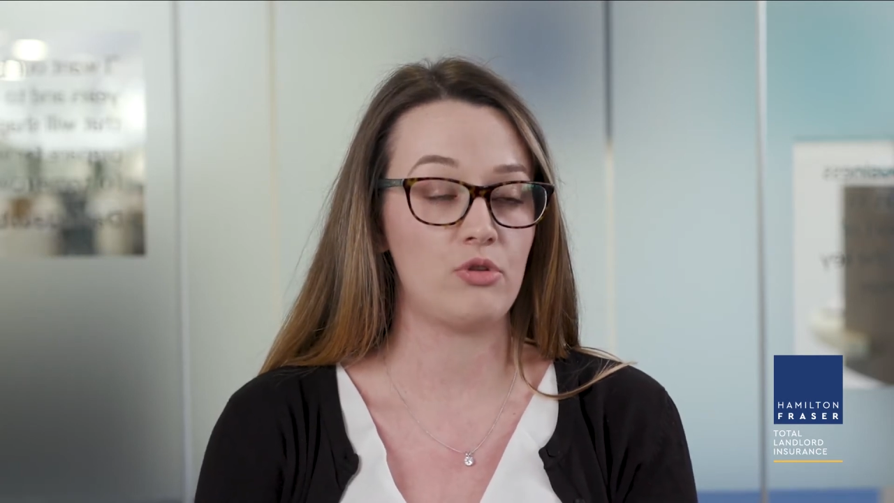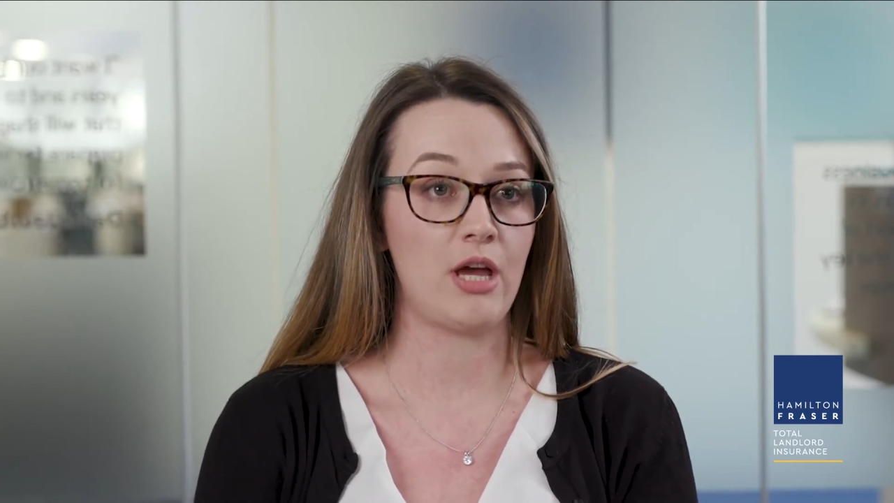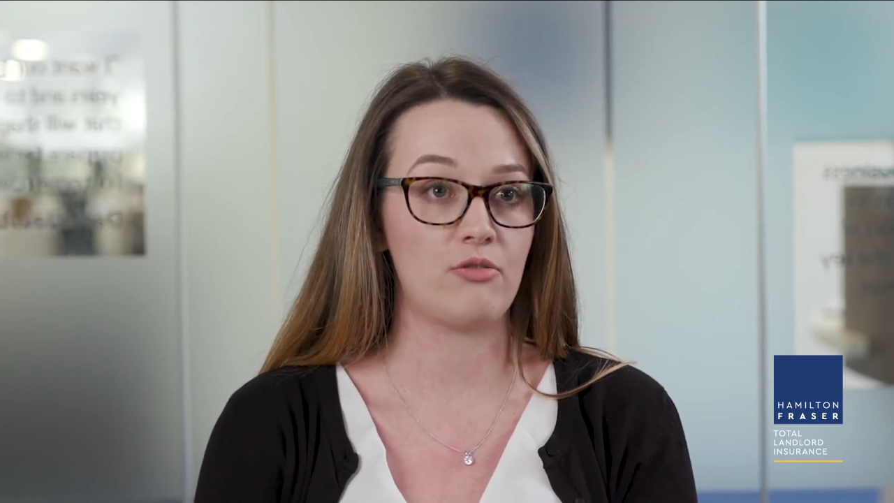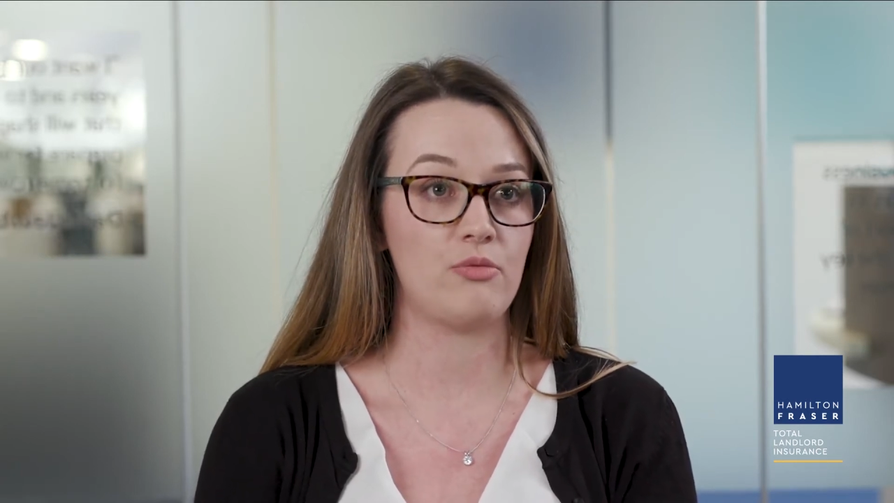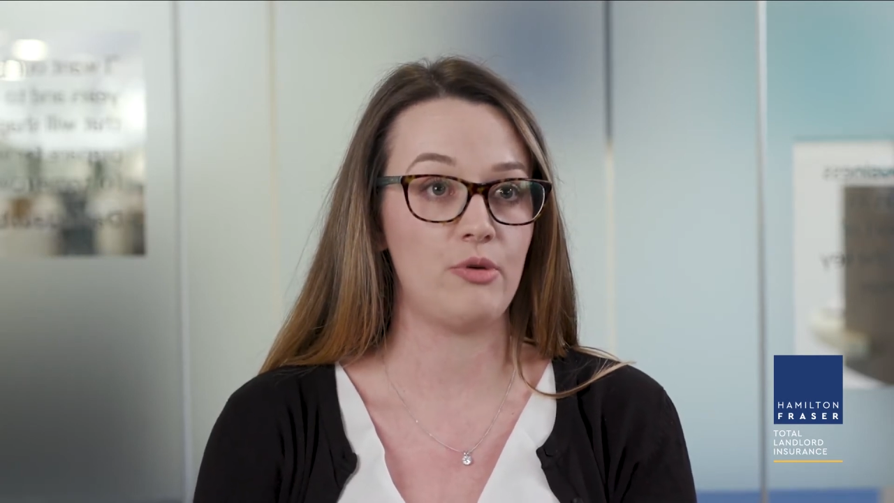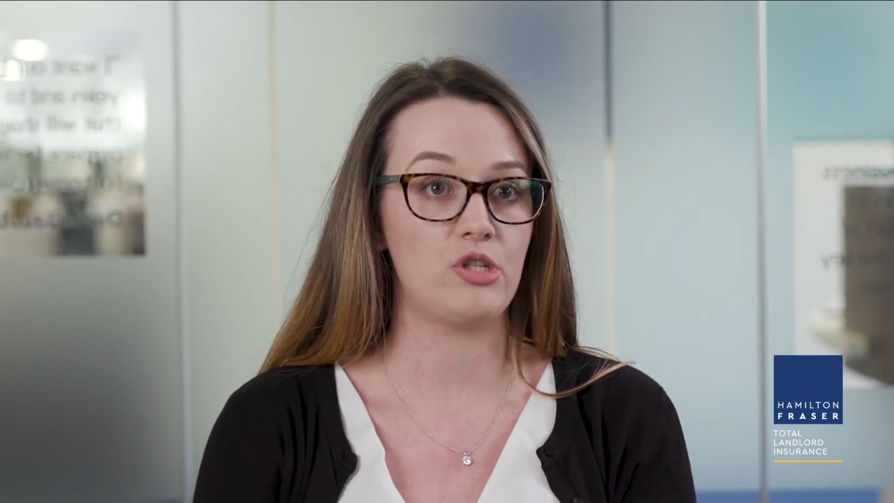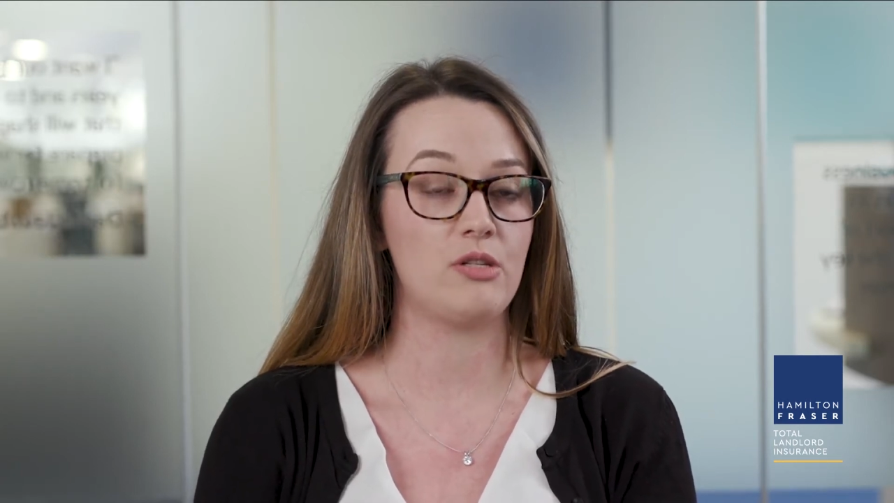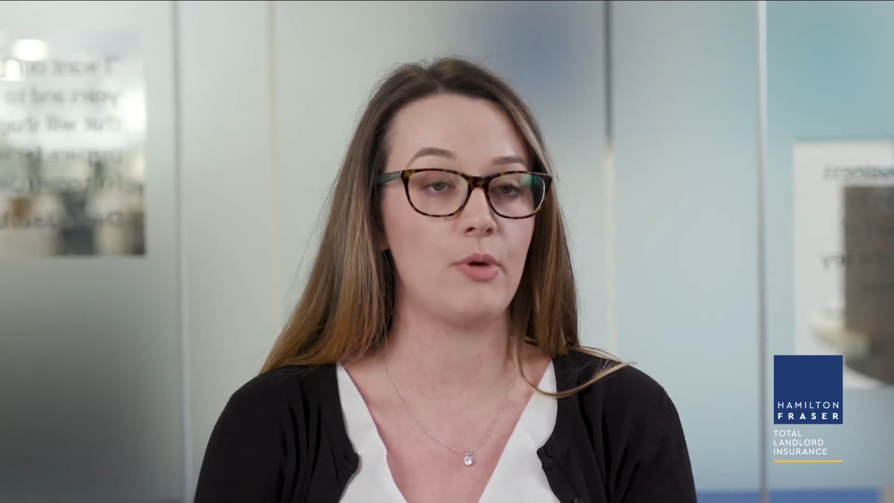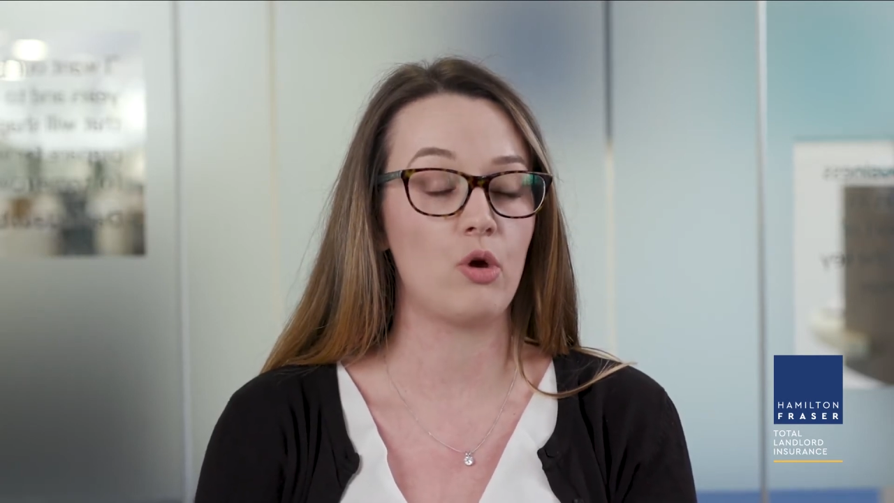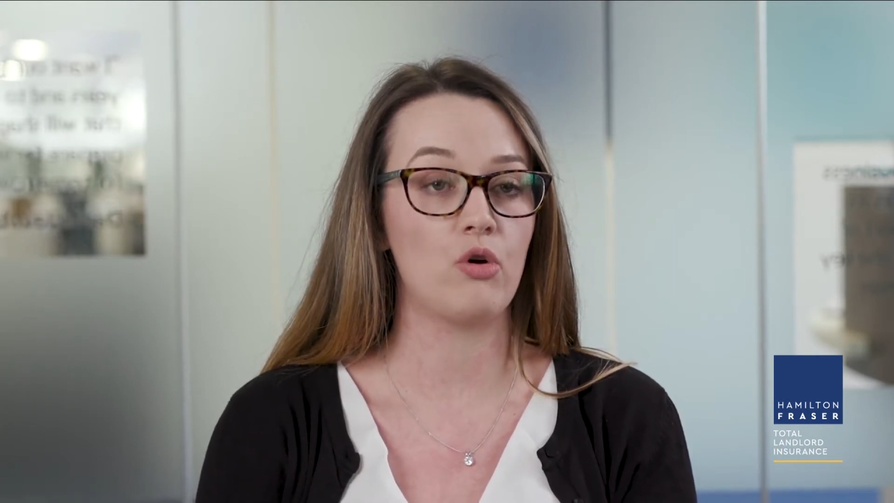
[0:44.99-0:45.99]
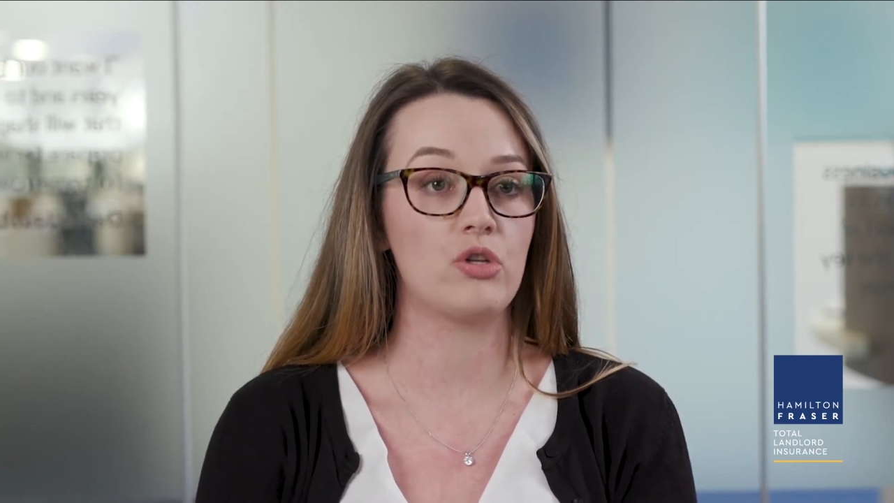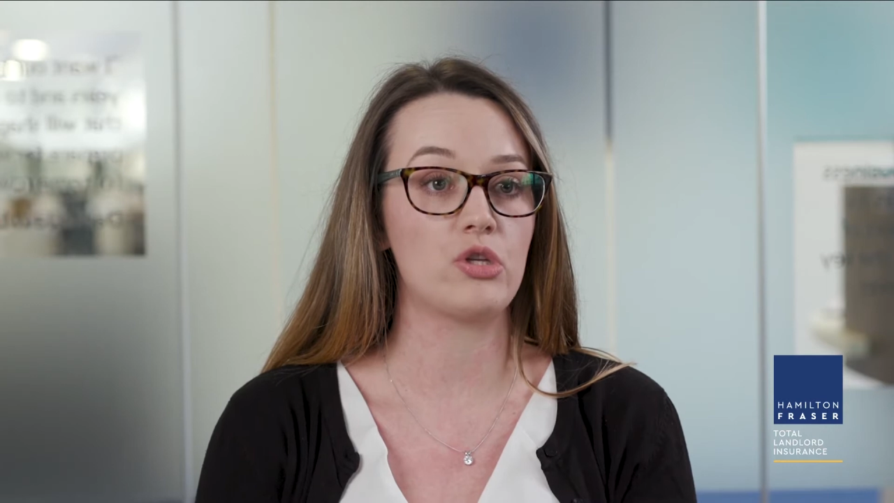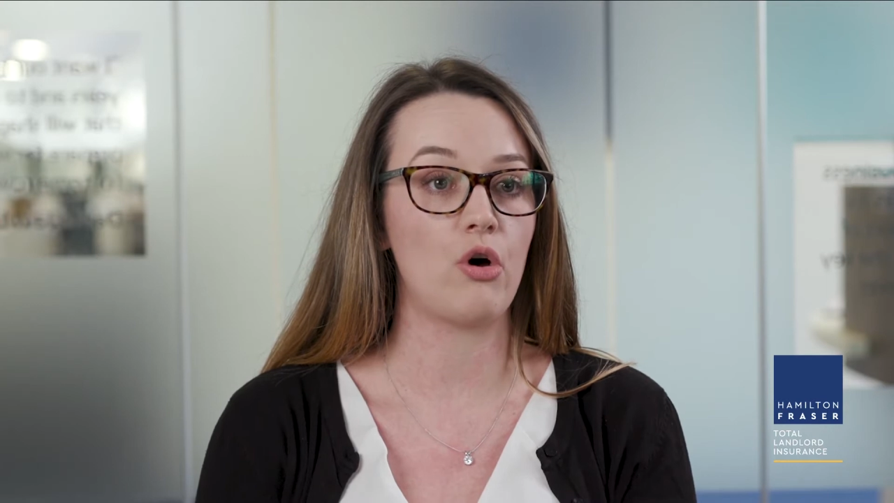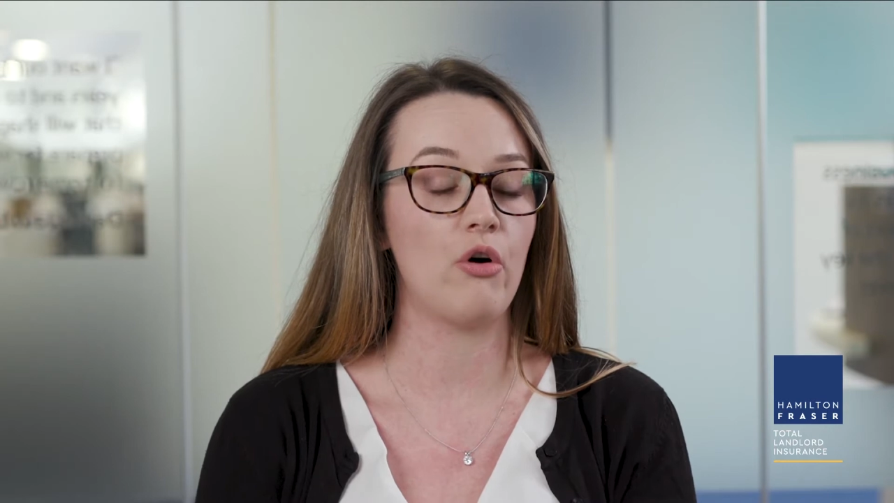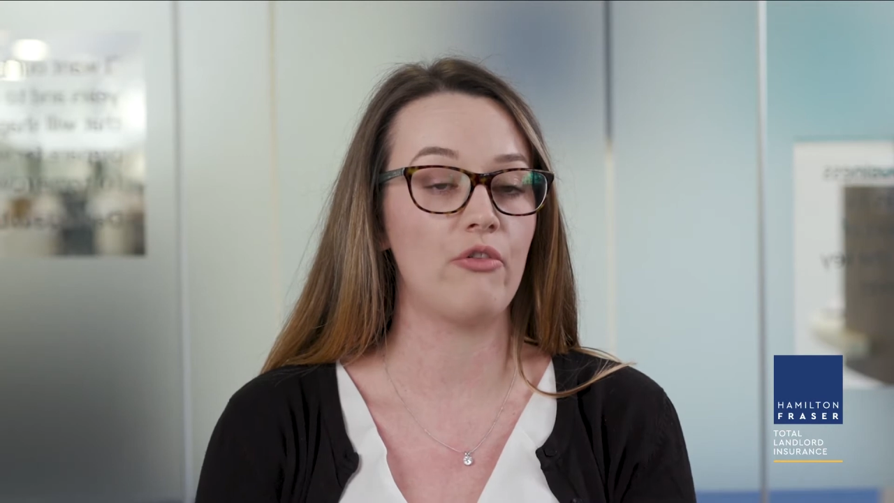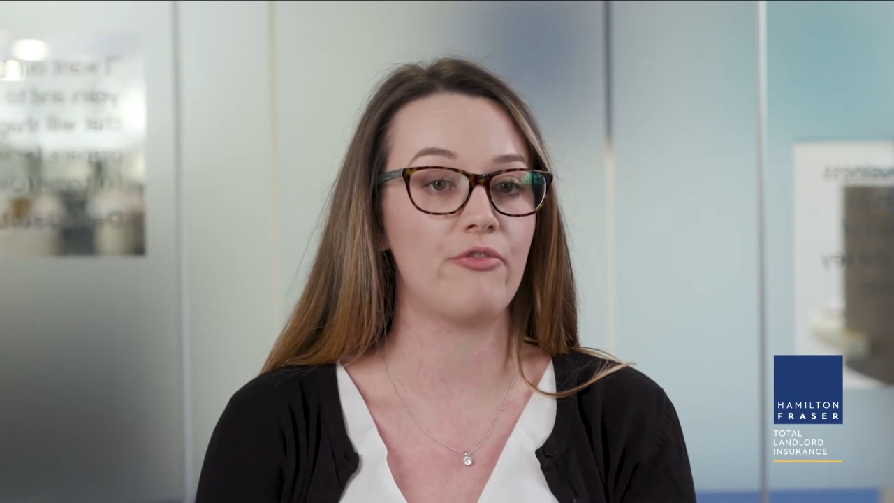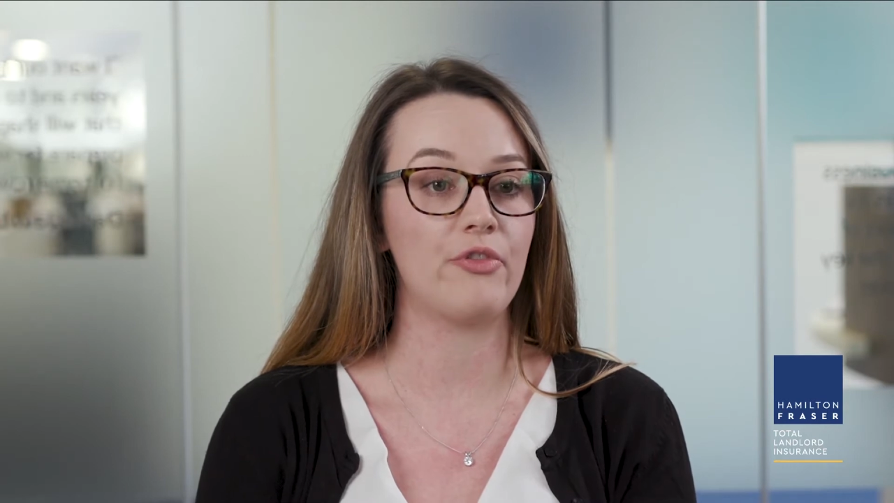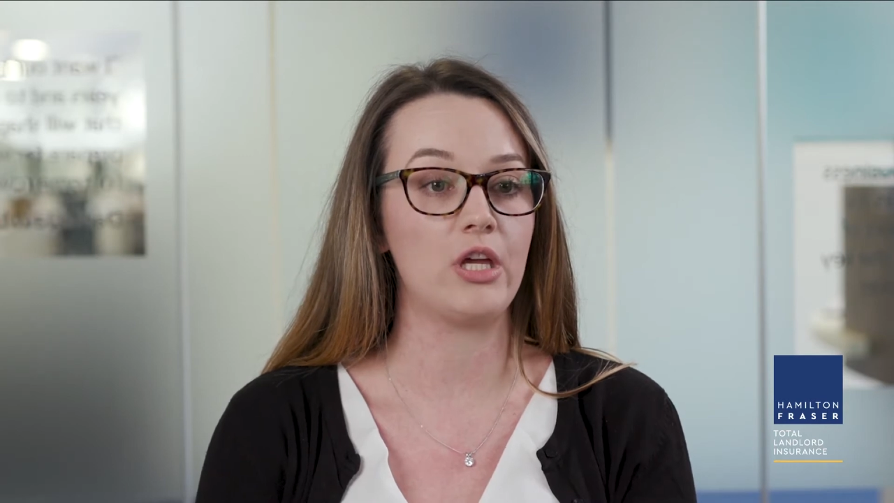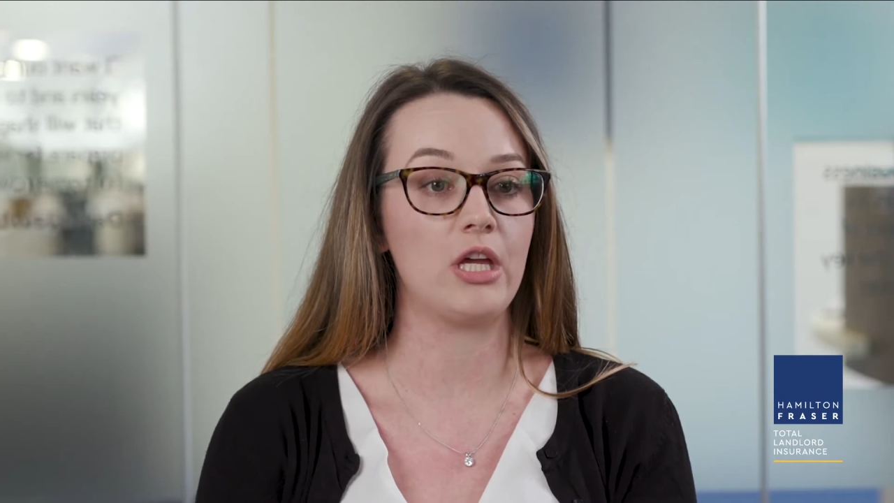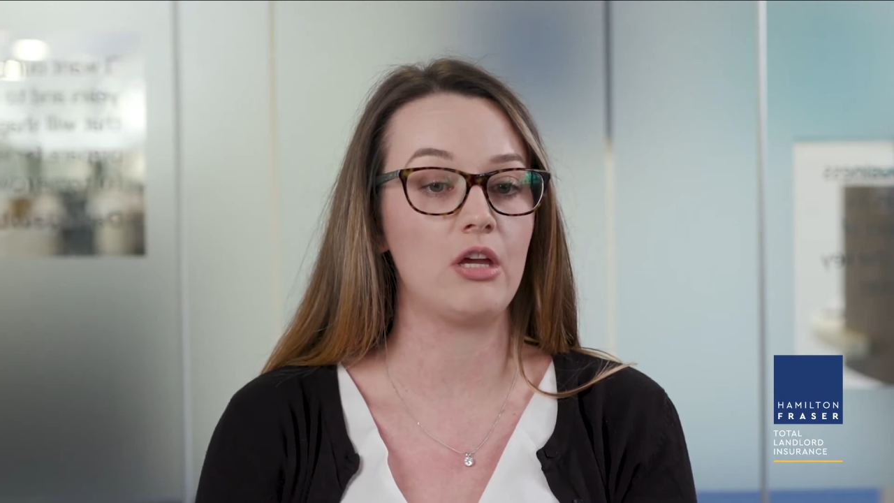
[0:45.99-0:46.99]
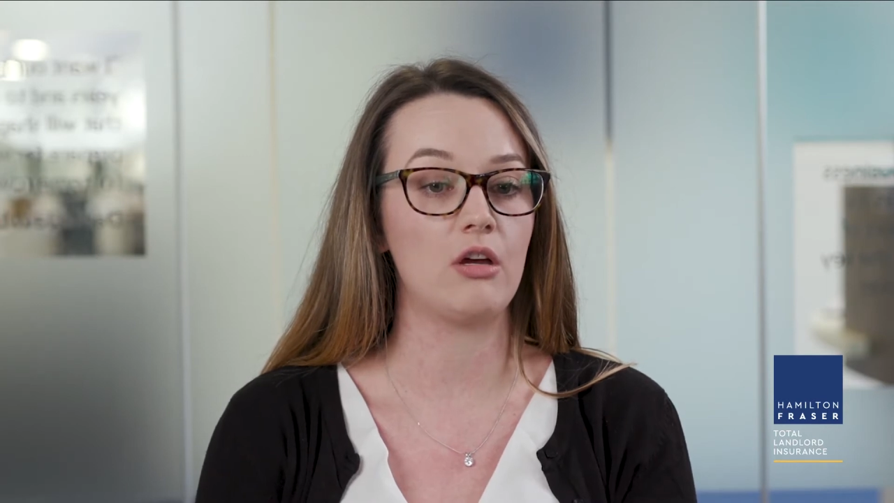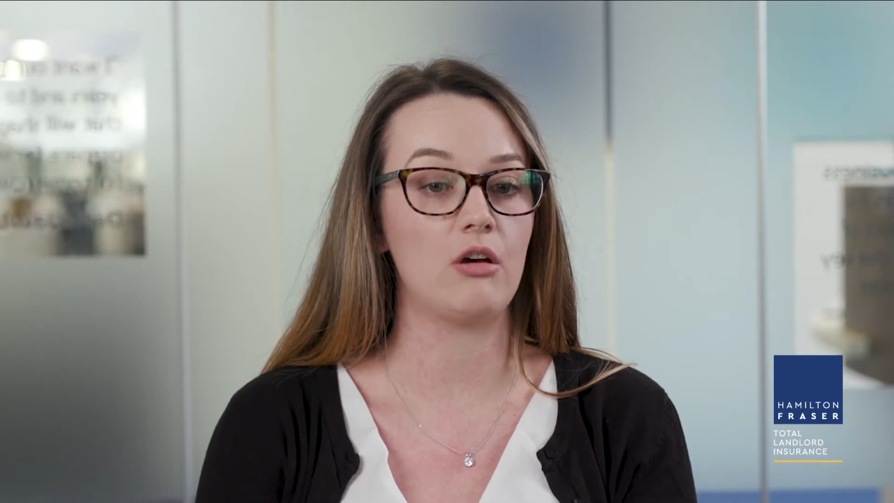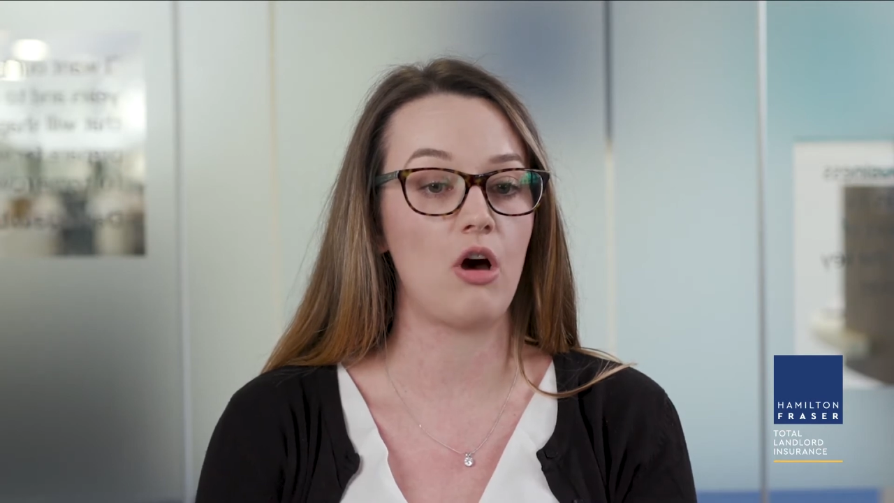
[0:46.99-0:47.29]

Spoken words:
attributed because of the